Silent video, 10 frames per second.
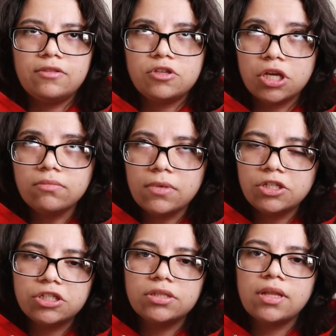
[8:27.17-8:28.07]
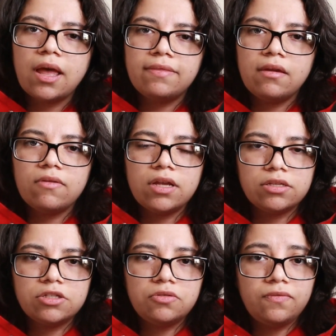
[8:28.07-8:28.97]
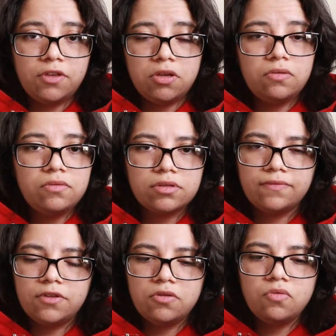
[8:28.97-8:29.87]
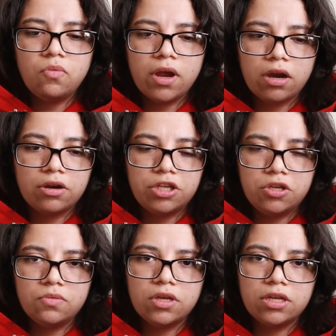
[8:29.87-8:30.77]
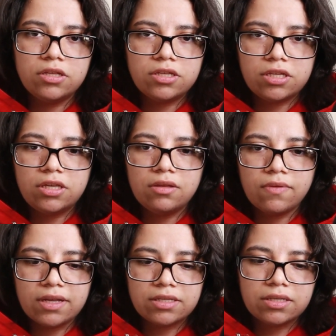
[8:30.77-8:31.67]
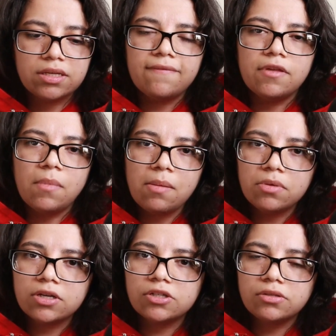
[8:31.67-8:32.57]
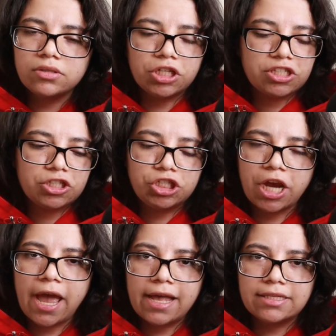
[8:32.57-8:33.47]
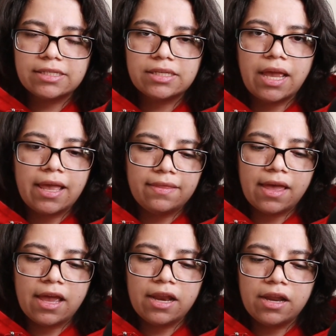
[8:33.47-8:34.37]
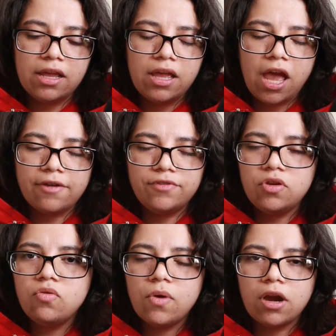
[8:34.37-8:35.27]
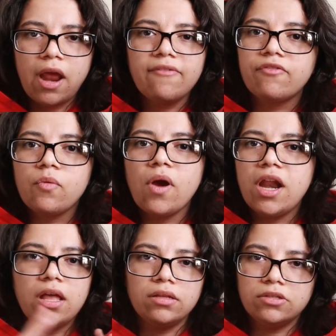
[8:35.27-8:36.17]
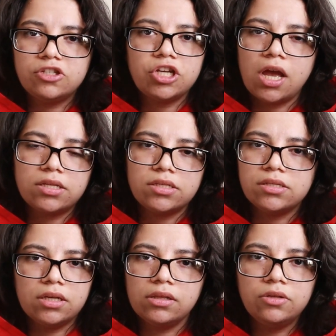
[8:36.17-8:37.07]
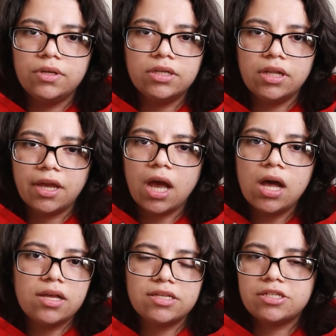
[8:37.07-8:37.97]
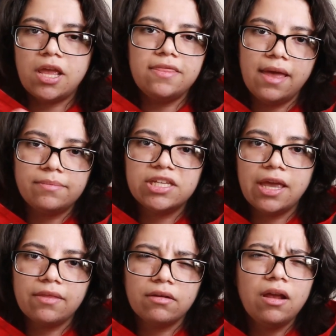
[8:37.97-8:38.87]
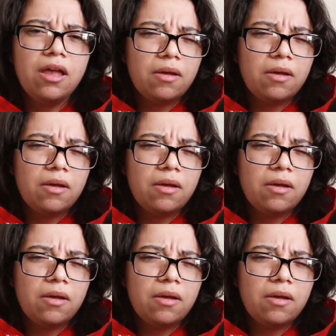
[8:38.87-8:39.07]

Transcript: Chan mentioned that there is two views, a view where you could see the rest of the member just chats, and then a view where everyone else chats is included, like us and them together.